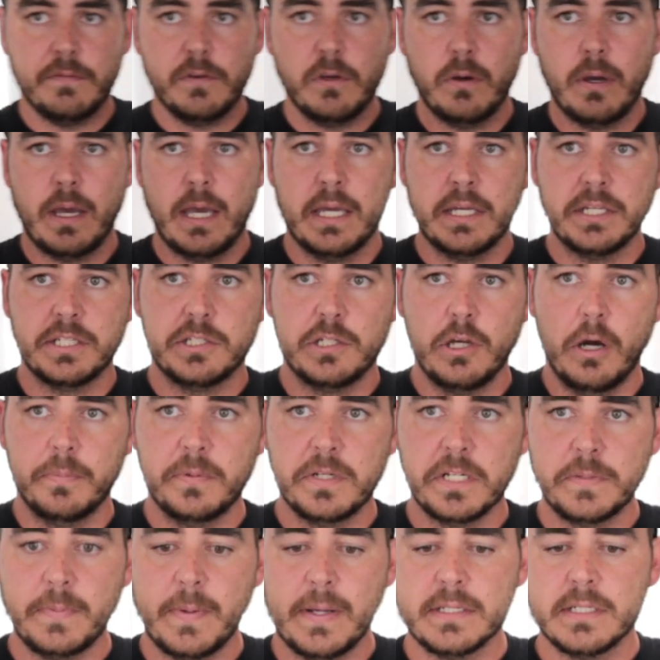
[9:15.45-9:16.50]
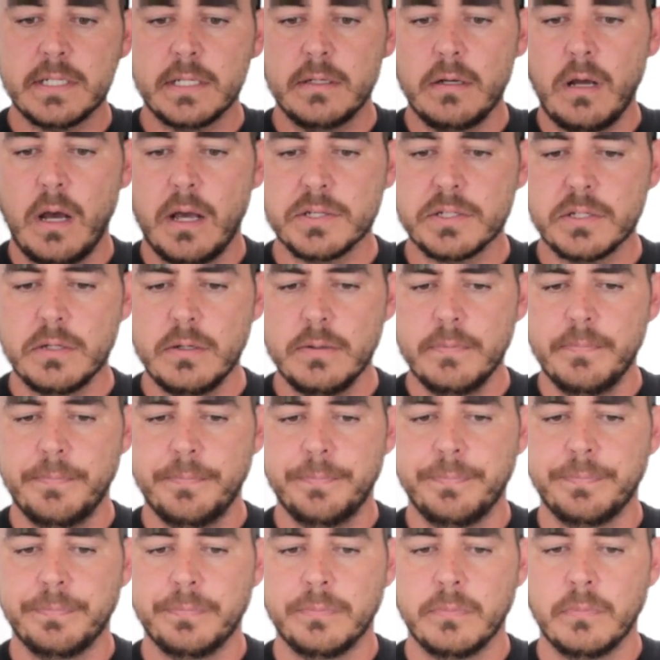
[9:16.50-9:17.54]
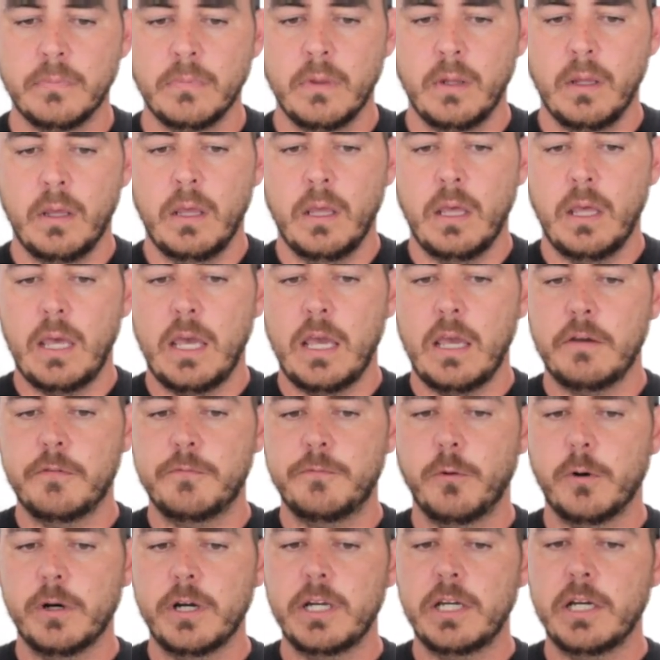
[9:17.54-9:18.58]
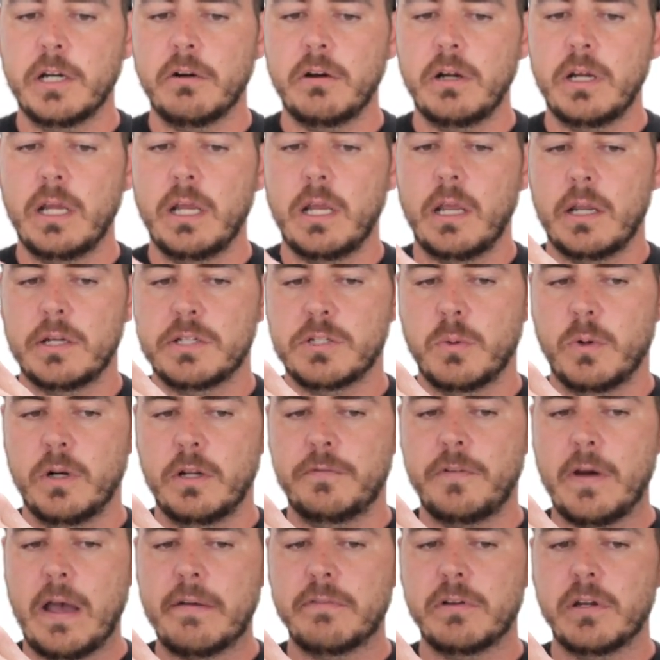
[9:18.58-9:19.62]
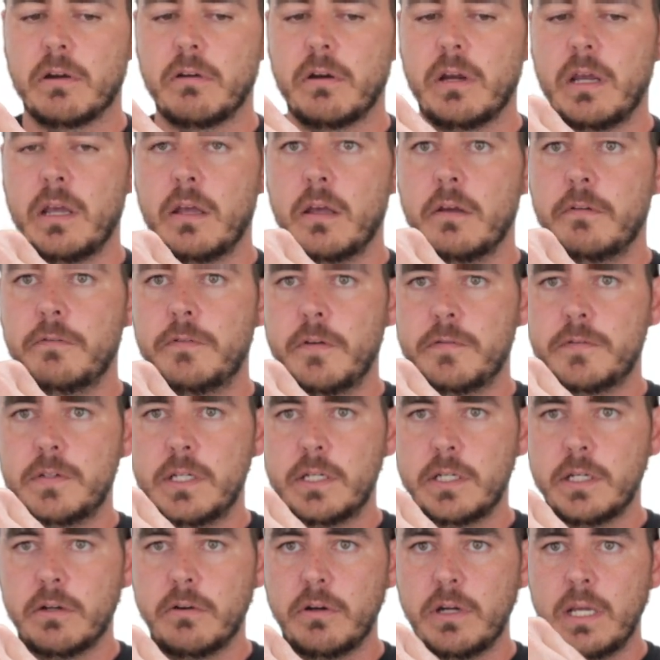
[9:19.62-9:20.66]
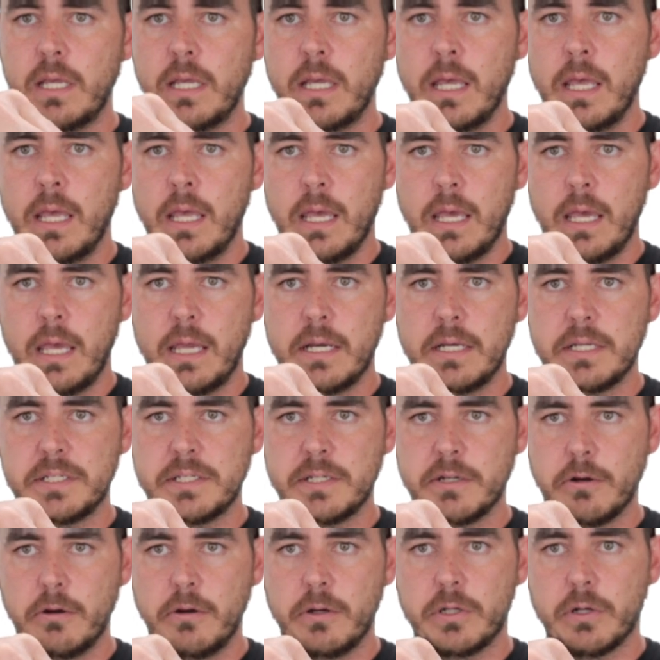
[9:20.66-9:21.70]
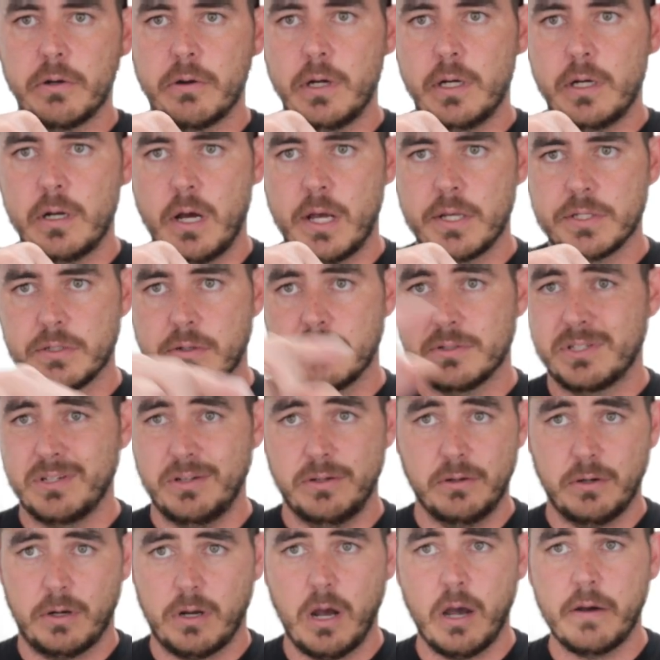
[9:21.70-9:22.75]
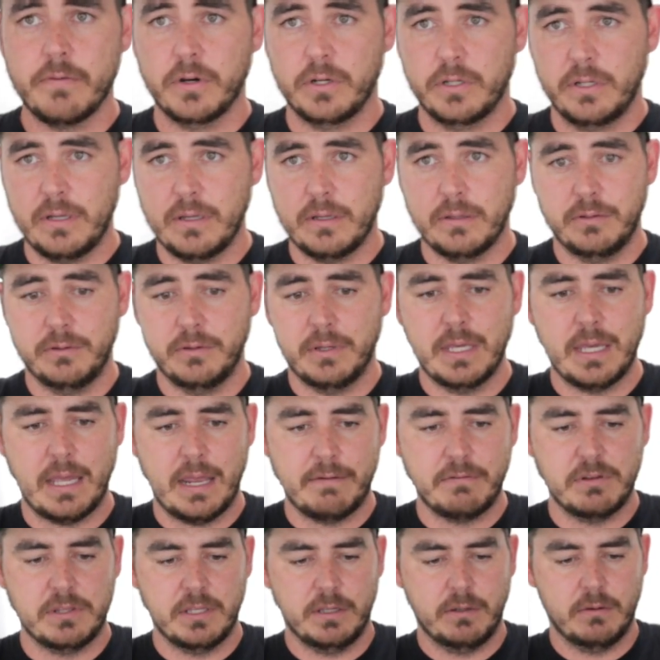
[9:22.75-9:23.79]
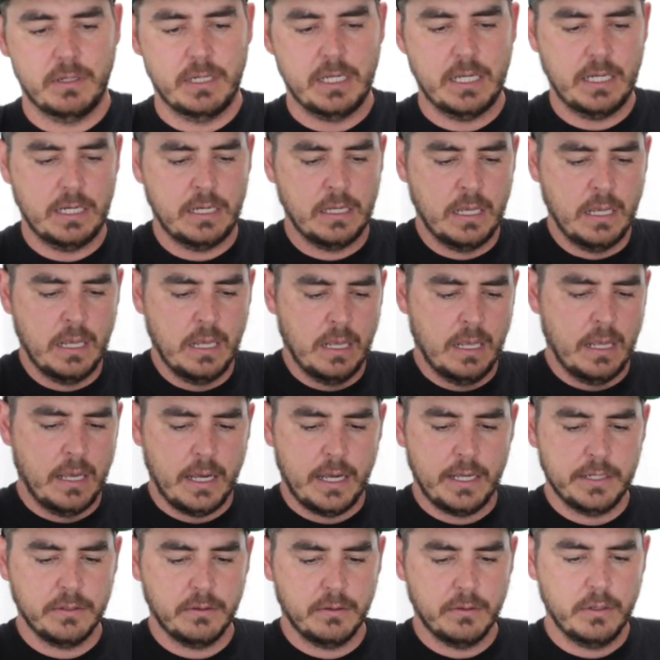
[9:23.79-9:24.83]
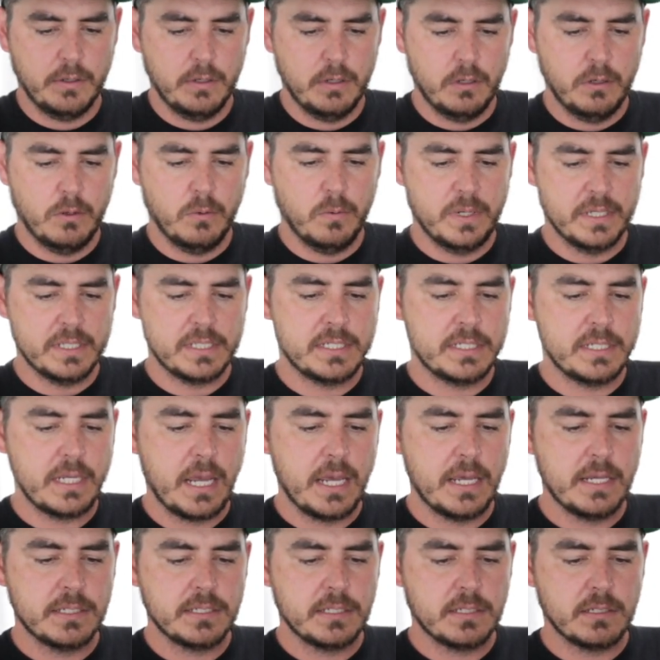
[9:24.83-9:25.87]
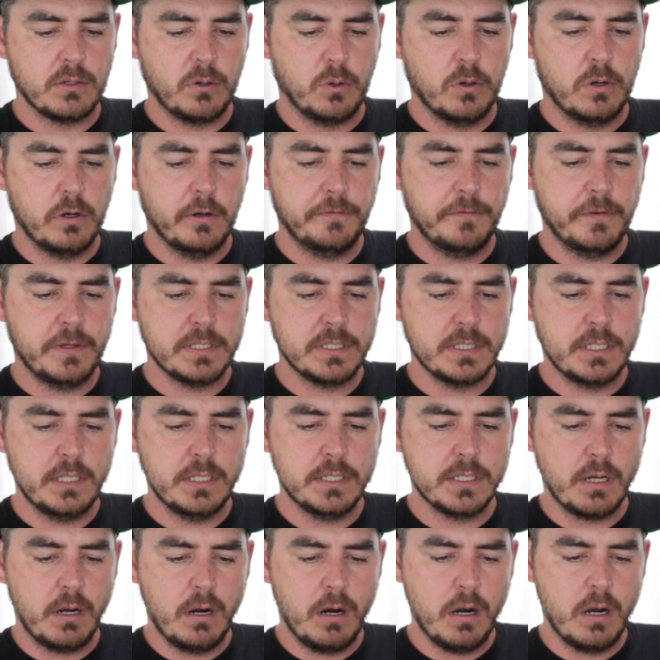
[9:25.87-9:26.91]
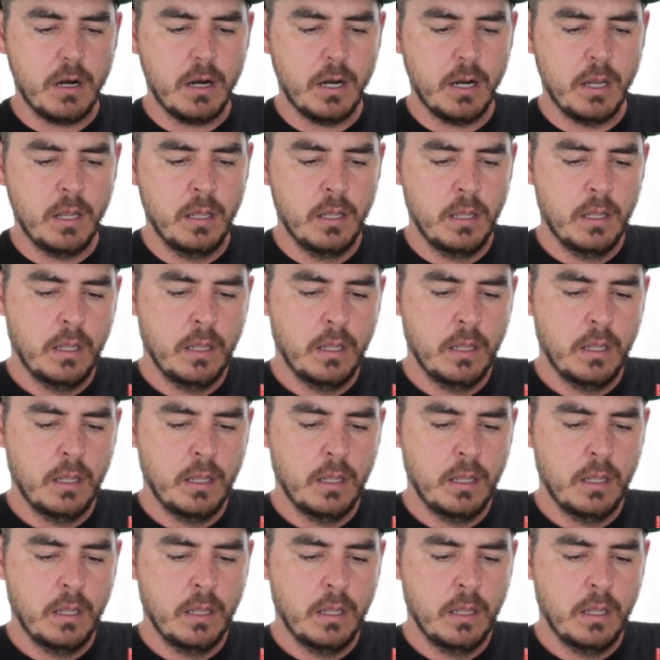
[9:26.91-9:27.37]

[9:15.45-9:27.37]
you a soap dispensing nozzle, a 40 degree, 25 degree, 15 degree, and a 0 degree nozzle. So you're covered, you get everything you need. I don't know what size orifice these are.